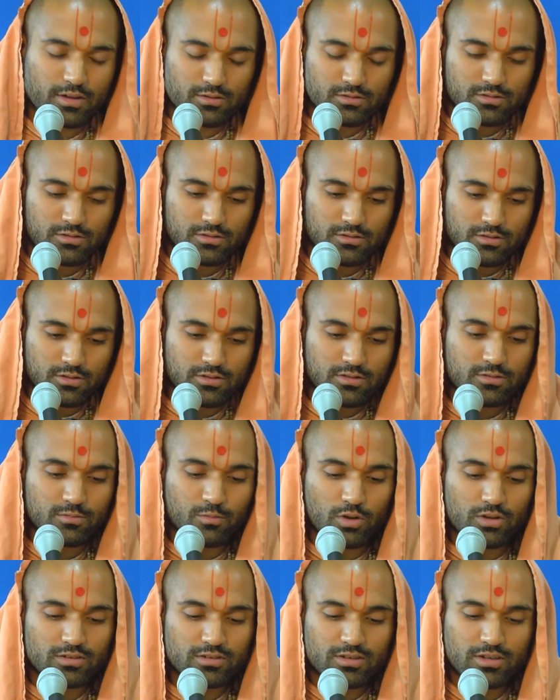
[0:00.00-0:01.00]
it was a
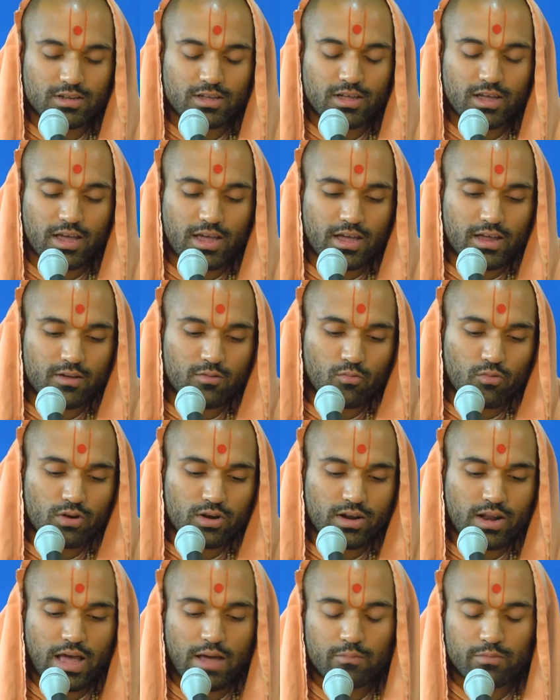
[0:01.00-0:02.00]
small city, and what had
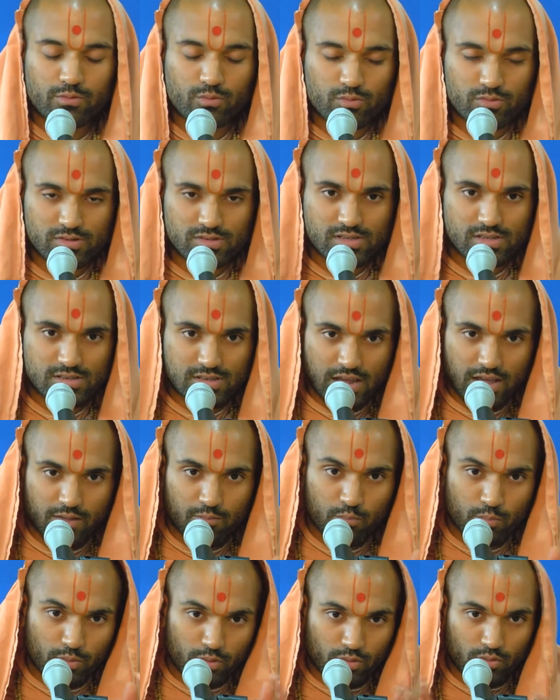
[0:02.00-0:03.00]
happened was the
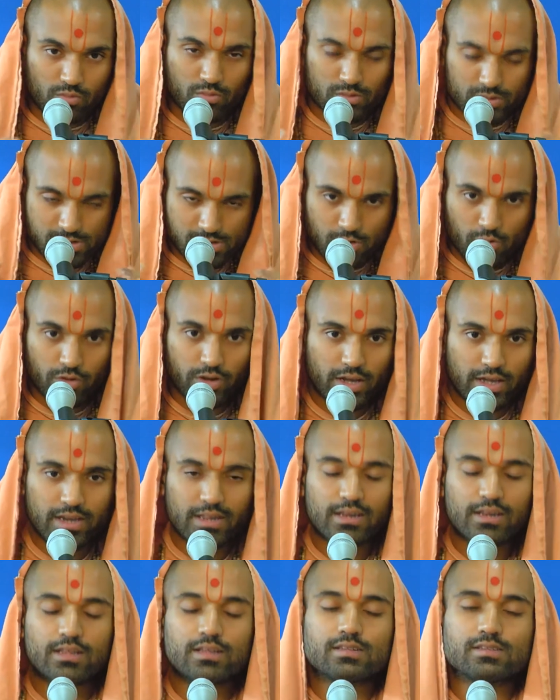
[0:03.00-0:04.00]
temple was located
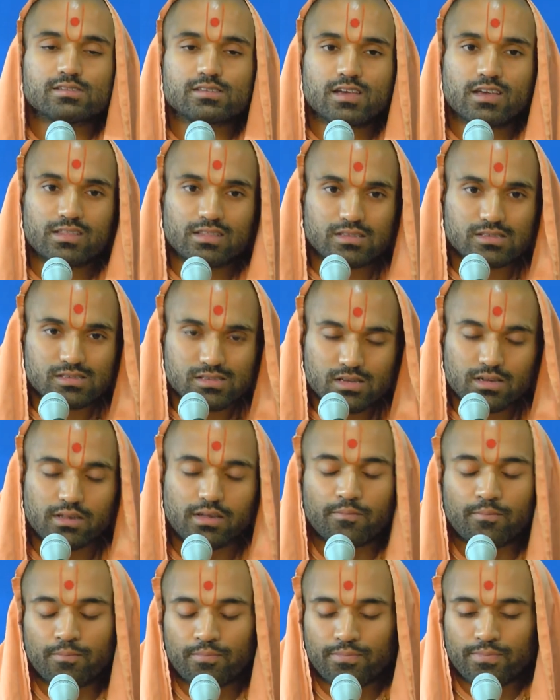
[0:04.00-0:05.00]
inside the city,
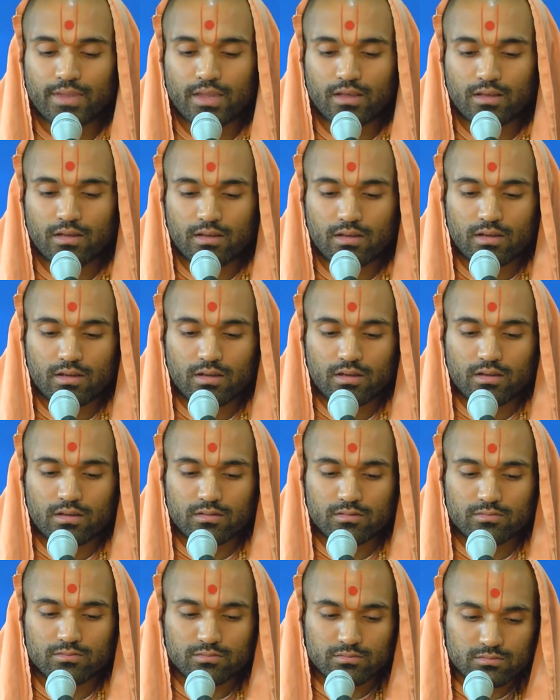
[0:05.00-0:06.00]

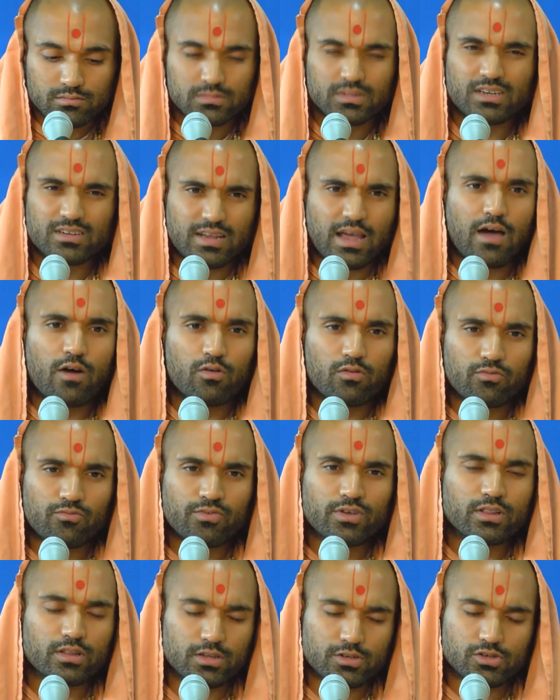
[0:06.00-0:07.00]
the town
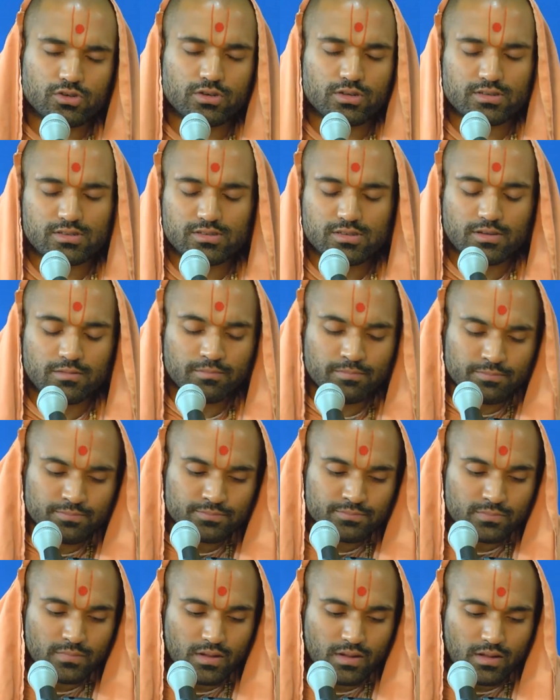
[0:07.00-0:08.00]
village, you can say.
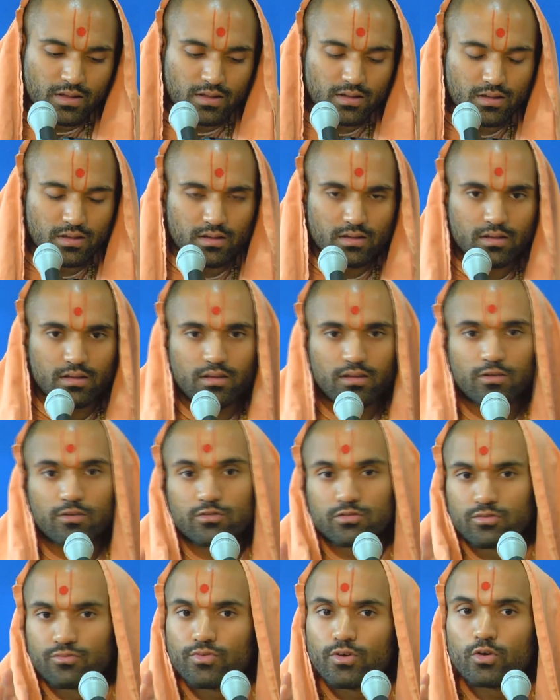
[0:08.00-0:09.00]
It was
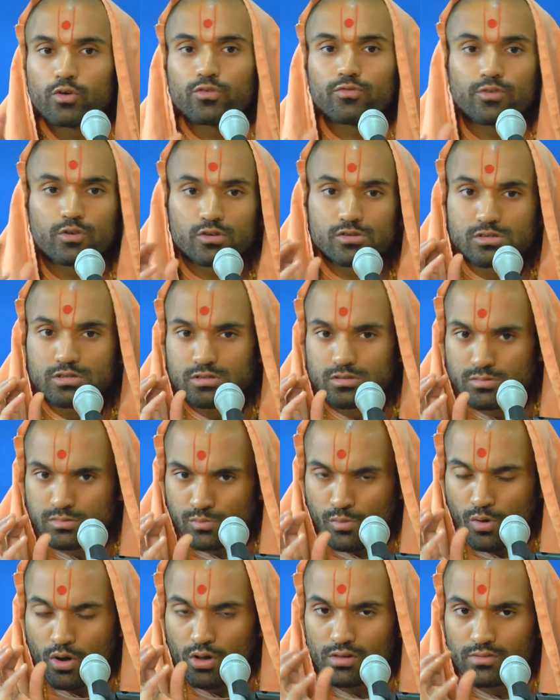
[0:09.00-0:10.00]
a very, very
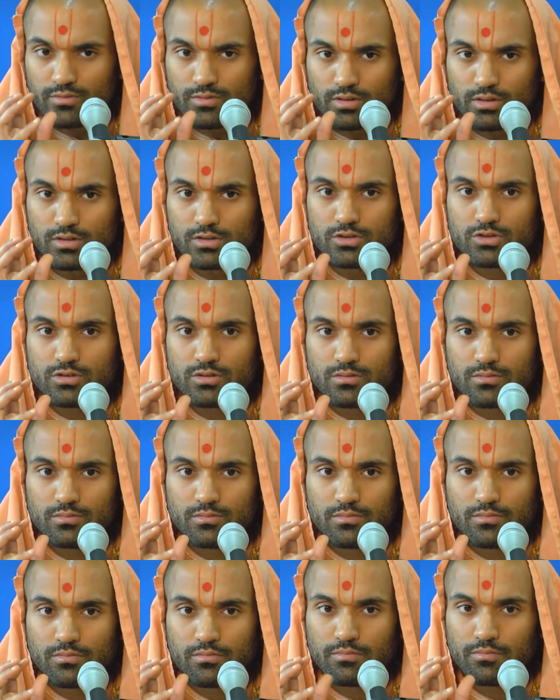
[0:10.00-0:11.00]
small village,
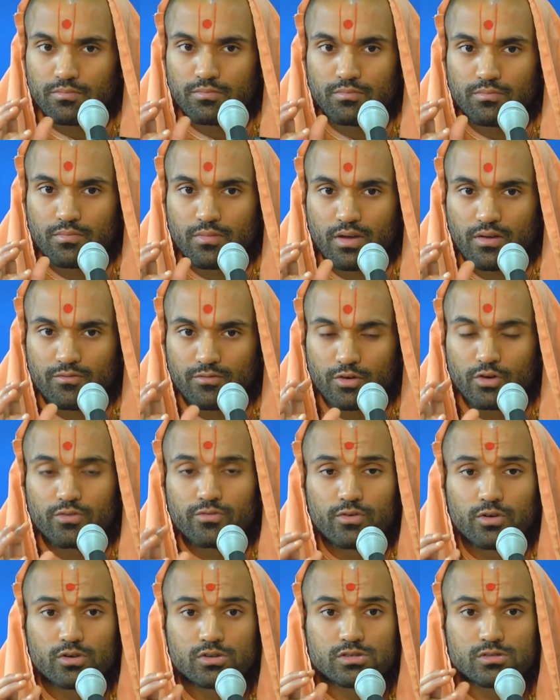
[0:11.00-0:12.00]
very,
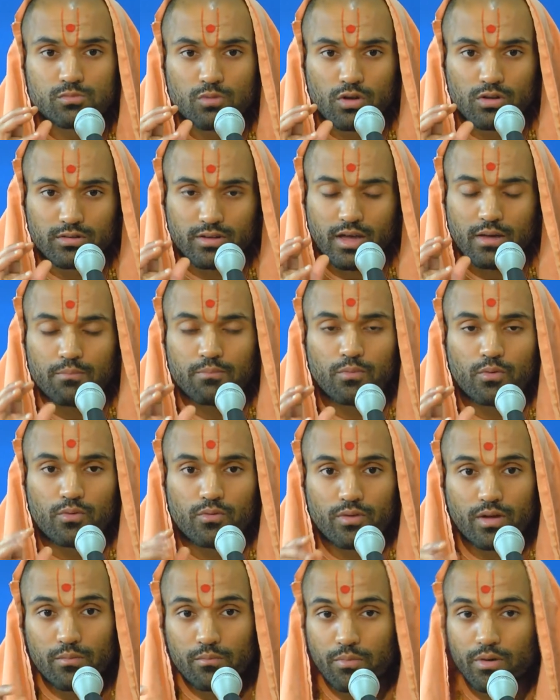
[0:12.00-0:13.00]
very small temple,
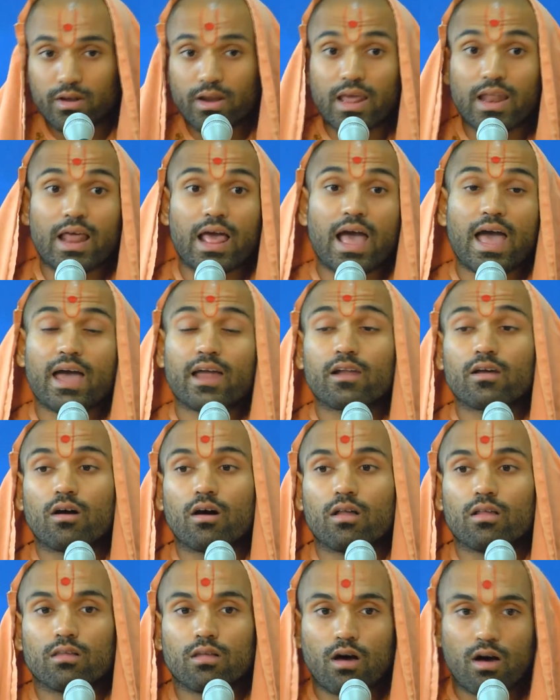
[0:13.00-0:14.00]
but it had a
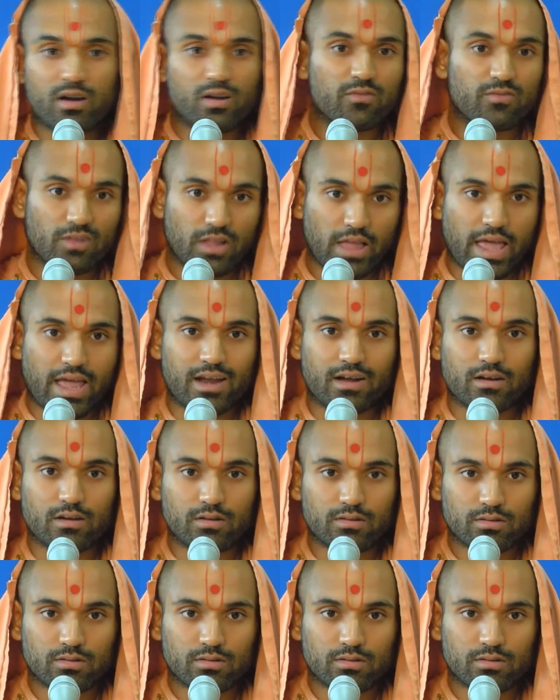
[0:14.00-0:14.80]
lot of land.